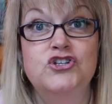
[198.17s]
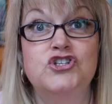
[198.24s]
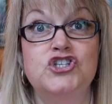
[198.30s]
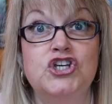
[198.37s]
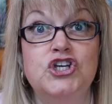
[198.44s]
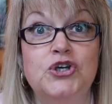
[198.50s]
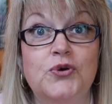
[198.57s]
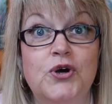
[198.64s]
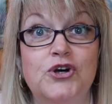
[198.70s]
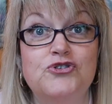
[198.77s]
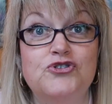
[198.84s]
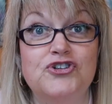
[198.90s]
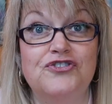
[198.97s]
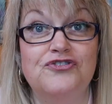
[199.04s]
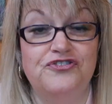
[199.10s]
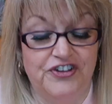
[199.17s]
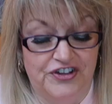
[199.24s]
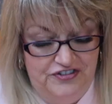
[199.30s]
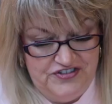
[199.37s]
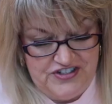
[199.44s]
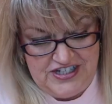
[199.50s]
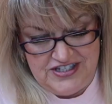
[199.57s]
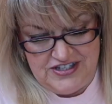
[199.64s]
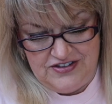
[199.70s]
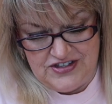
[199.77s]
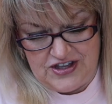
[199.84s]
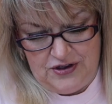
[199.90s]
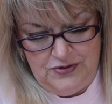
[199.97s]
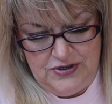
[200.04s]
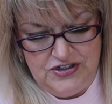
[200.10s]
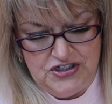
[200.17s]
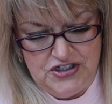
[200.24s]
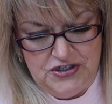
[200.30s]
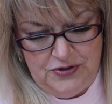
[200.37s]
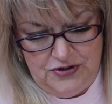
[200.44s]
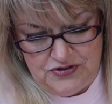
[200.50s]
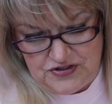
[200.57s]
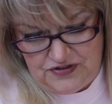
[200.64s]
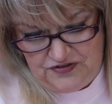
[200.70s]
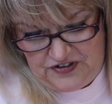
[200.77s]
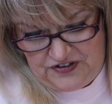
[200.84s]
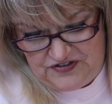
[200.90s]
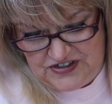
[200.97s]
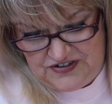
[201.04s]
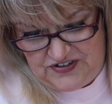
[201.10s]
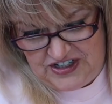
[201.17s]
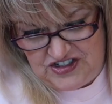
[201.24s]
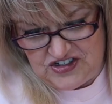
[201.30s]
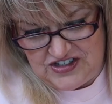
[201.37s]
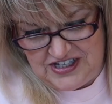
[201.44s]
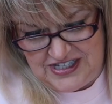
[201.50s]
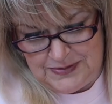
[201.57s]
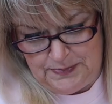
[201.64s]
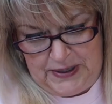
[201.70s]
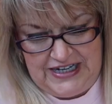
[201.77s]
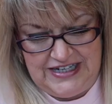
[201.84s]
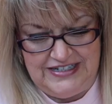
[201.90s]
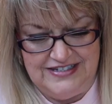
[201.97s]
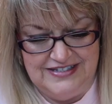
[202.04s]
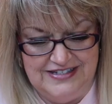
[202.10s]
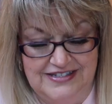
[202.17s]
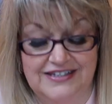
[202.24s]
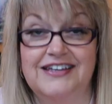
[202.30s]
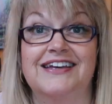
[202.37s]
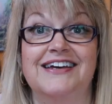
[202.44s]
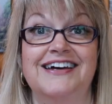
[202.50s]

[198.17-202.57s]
250. So there's only 250 of each of these pins.